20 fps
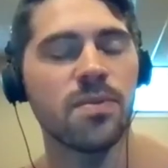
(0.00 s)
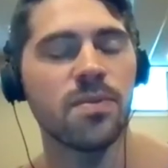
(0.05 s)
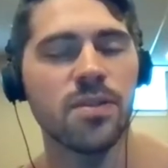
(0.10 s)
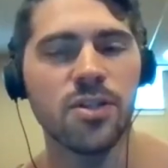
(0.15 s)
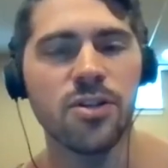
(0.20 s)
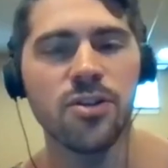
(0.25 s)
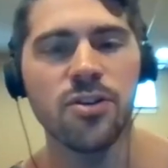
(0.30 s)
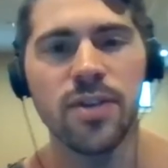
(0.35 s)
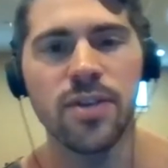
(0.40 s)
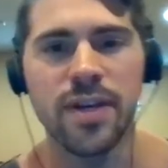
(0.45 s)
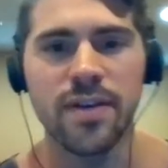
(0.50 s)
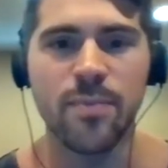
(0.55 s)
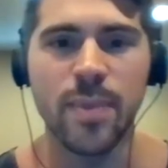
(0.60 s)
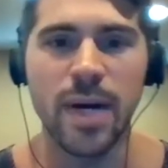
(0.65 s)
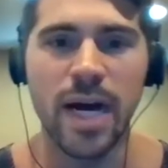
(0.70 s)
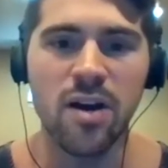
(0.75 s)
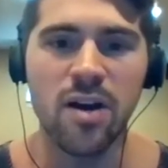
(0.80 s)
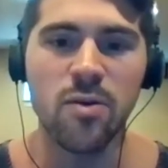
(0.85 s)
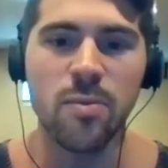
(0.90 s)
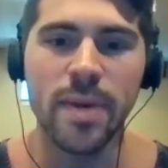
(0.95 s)
you know, they have
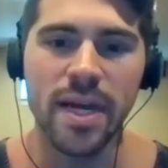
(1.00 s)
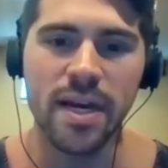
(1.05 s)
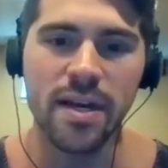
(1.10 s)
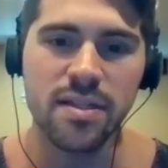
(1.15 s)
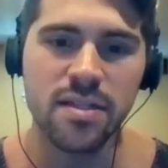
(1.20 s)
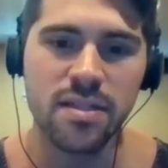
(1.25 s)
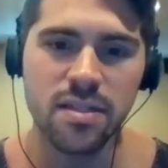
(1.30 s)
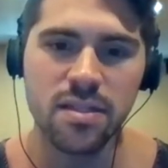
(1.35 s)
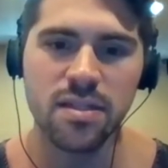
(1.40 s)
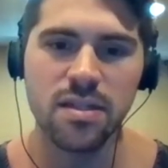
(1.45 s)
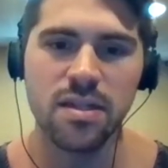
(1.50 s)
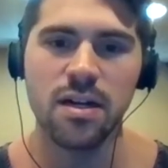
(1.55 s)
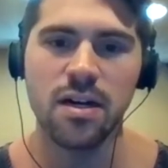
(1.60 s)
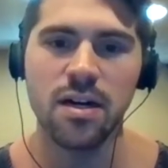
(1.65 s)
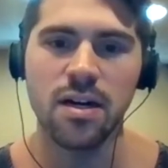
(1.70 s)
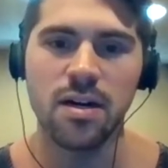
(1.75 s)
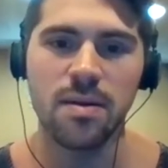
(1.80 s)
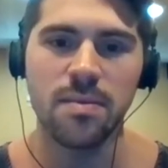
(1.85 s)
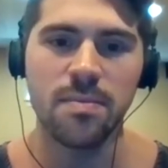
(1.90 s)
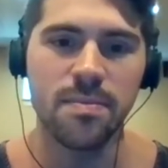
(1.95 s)
biomats.
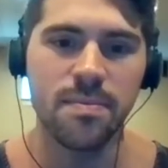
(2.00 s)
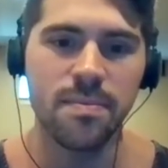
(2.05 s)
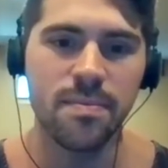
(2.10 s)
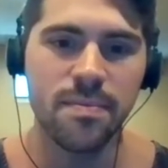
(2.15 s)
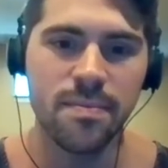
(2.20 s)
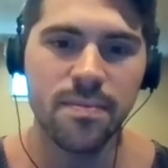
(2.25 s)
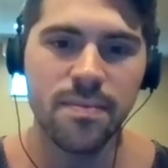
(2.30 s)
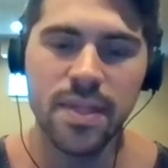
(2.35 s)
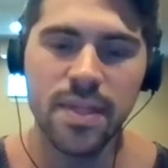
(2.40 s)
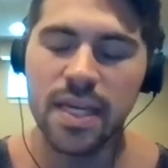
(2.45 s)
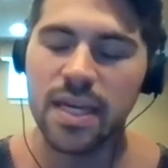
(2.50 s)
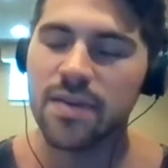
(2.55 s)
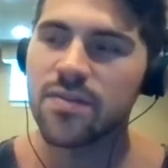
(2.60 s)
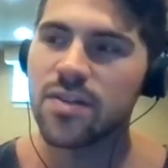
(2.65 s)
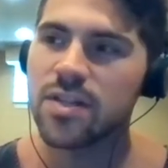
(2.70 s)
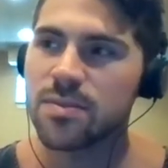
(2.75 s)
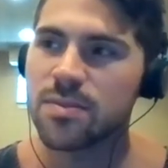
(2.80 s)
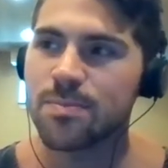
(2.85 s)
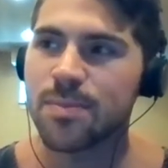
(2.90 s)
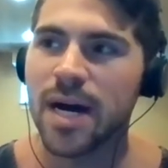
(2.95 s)
They have
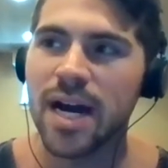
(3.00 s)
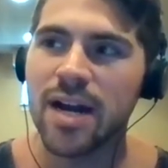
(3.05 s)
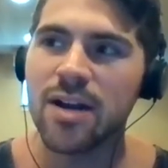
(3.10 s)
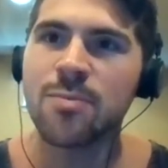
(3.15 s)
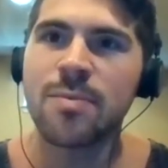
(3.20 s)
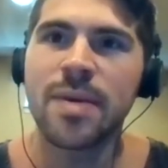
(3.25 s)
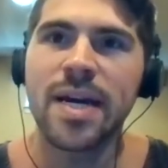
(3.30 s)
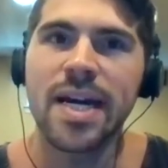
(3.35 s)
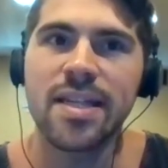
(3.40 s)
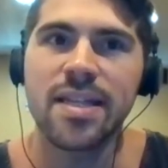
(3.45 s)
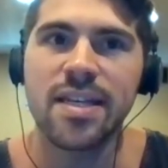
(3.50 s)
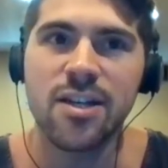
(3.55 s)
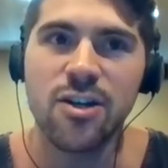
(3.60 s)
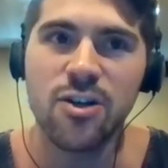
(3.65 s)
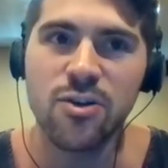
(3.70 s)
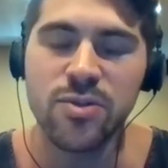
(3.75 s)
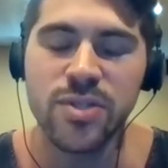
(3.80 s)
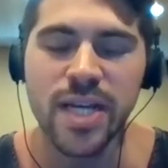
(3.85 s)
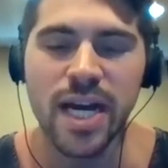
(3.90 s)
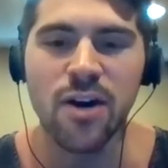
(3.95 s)
this biomat that
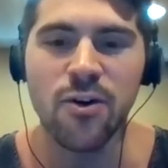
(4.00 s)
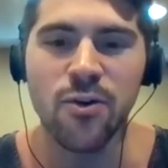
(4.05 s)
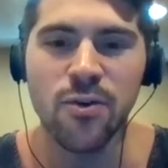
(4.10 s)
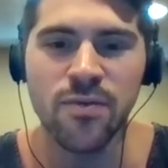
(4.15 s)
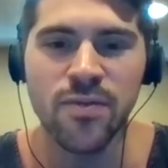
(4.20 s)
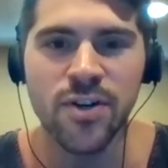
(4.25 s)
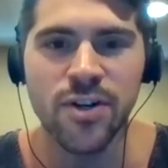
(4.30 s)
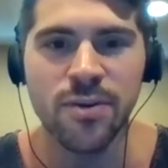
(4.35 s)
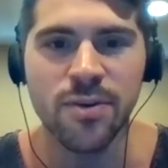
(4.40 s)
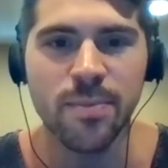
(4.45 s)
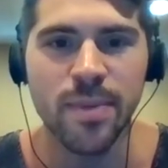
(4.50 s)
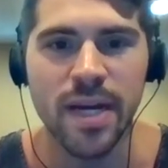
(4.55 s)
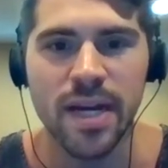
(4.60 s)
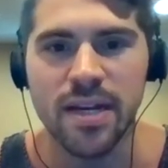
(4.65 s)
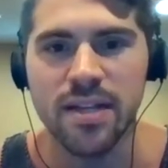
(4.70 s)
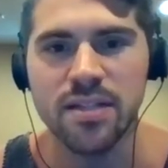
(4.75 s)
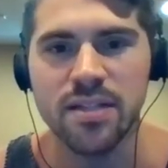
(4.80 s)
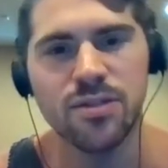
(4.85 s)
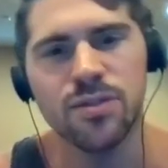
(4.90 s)
goes over your bed.